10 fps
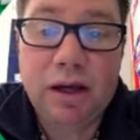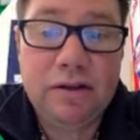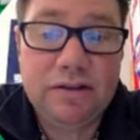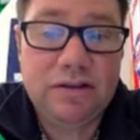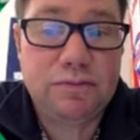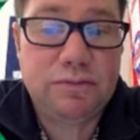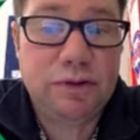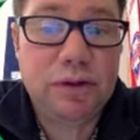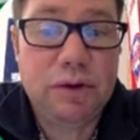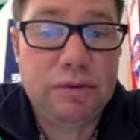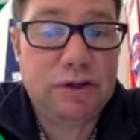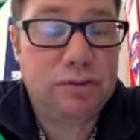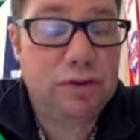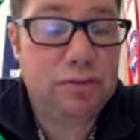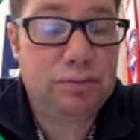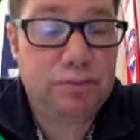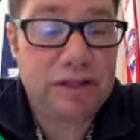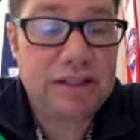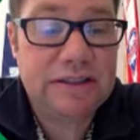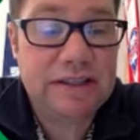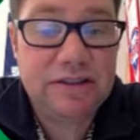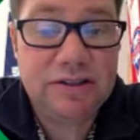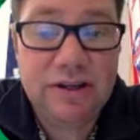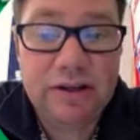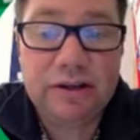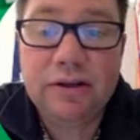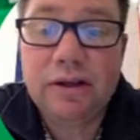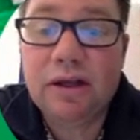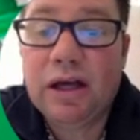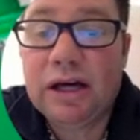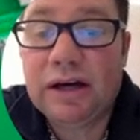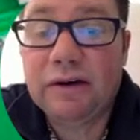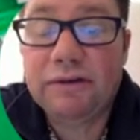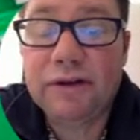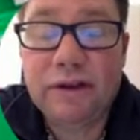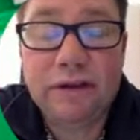And this is really where we do the reteaching of